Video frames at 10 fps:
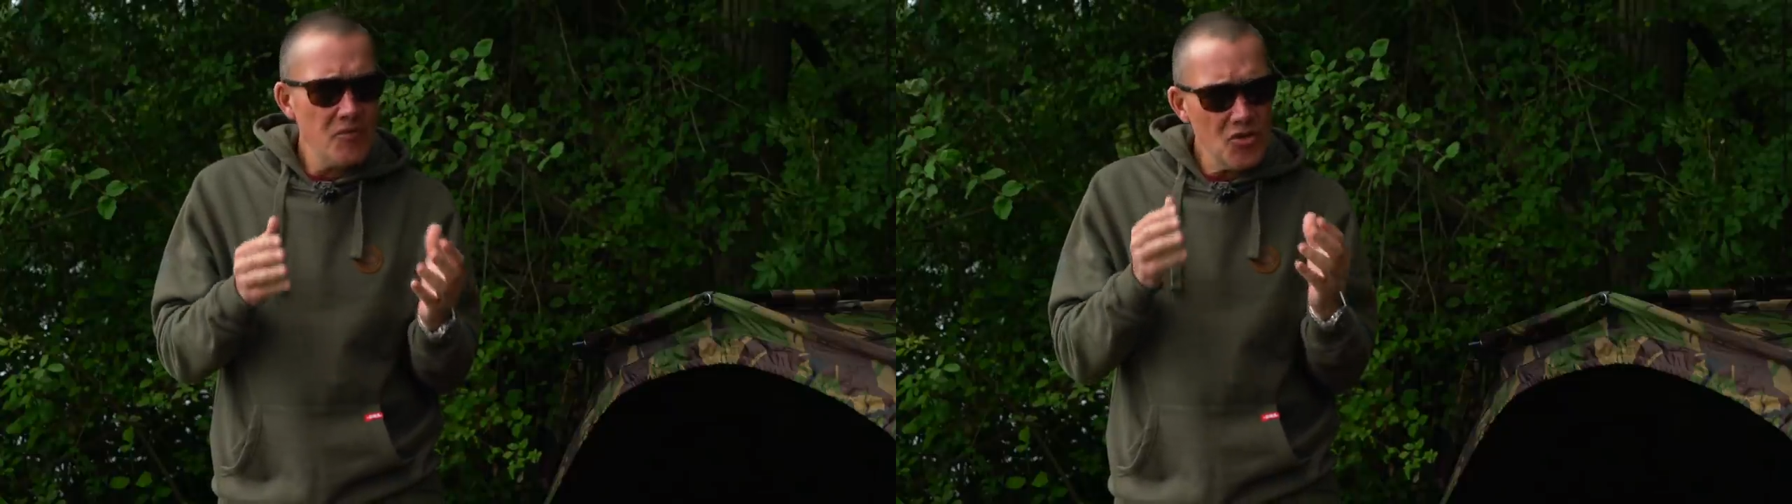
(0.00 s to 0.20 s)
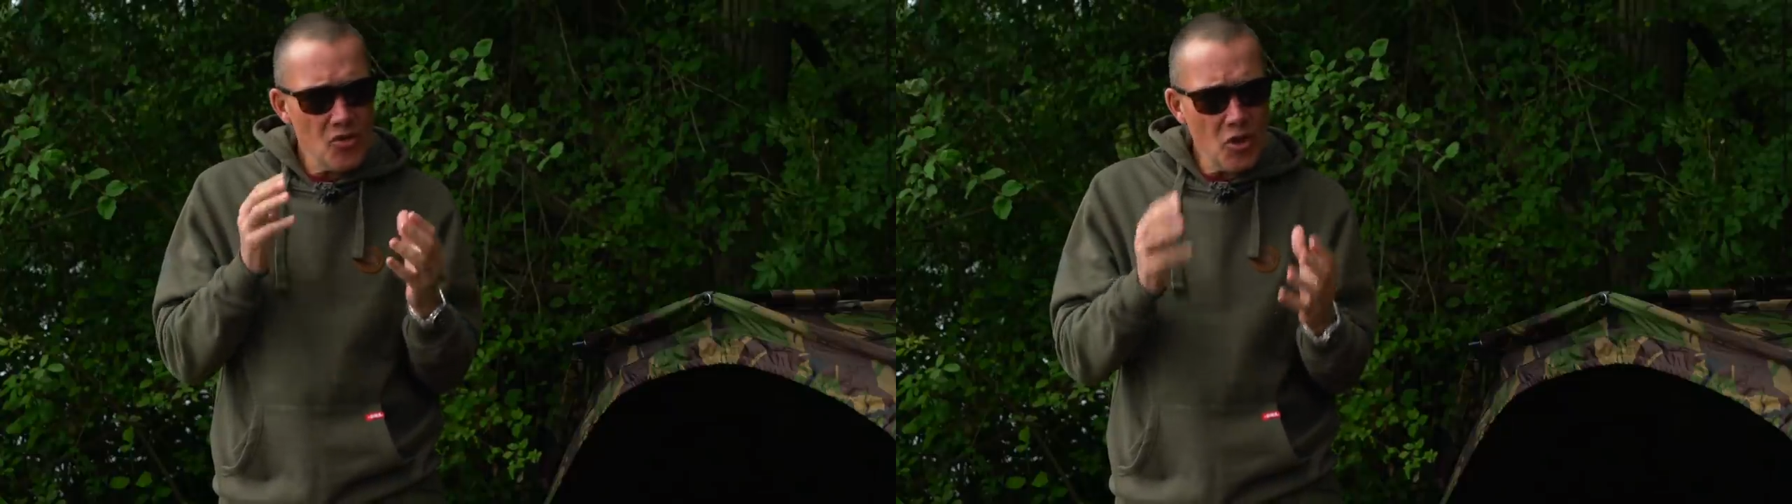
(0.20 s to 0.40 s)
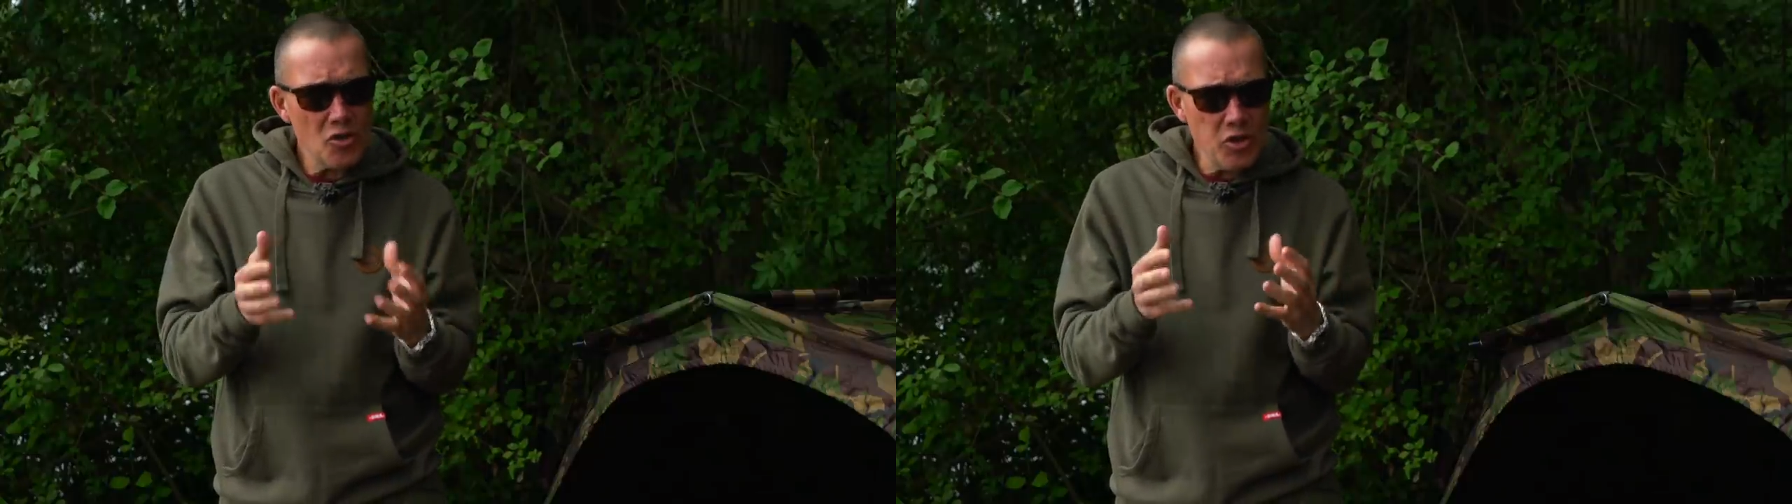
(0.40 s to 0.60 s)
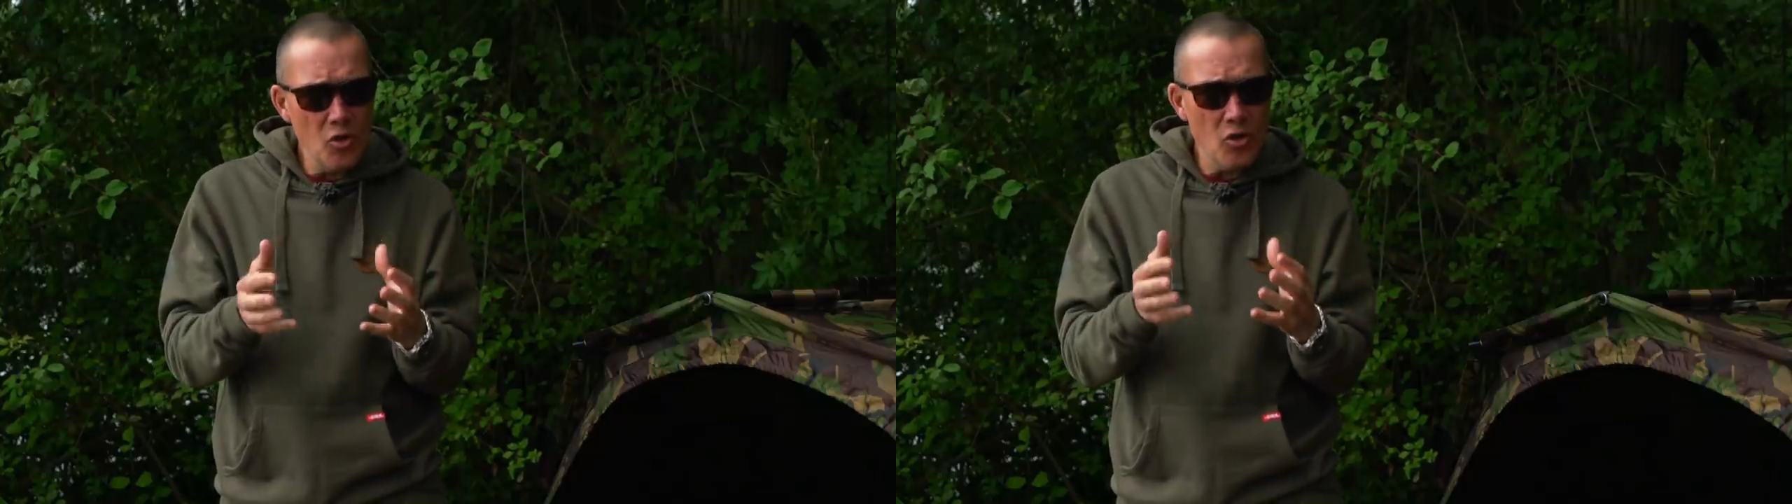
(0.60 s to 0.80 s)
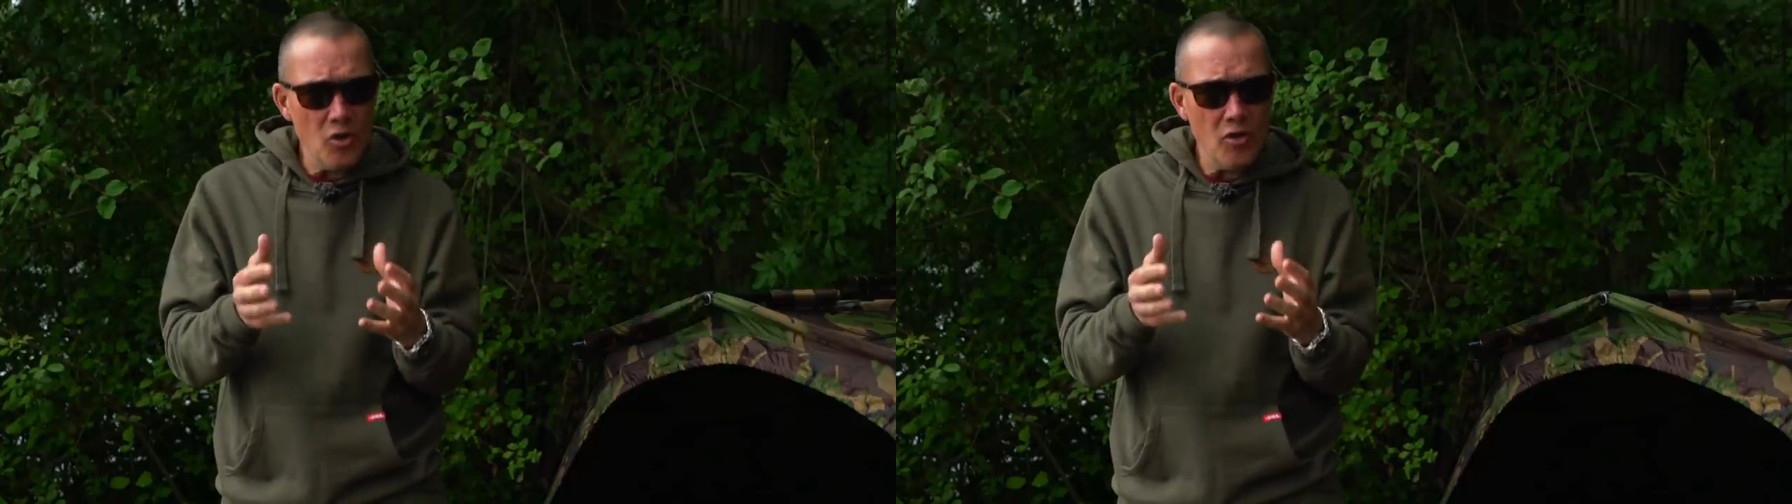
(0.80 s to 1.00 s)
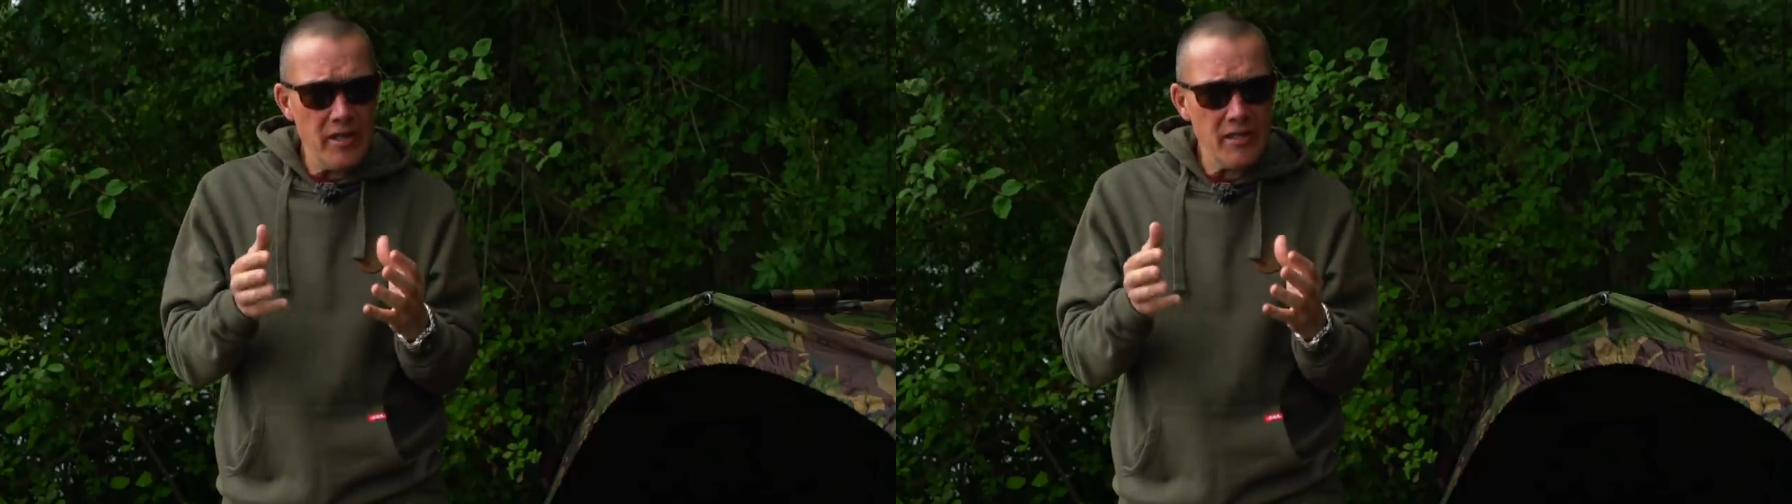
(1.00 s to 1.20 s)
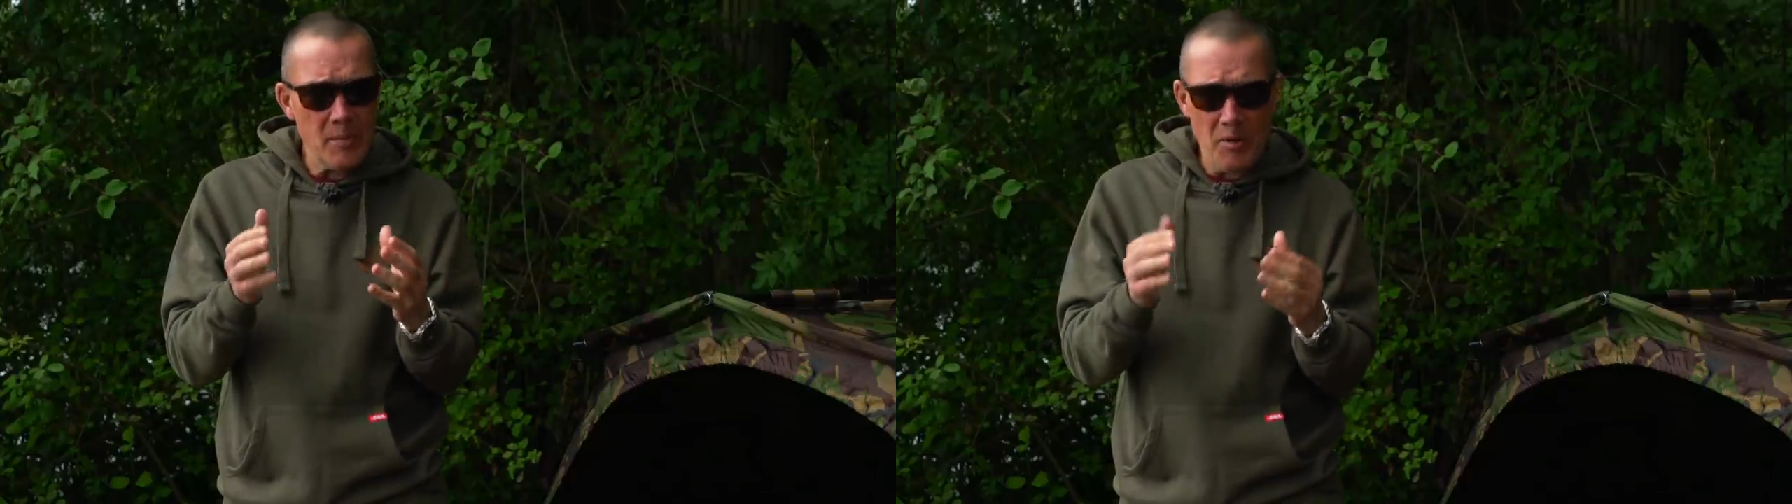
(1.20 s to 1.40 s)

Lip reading: sod's law is they're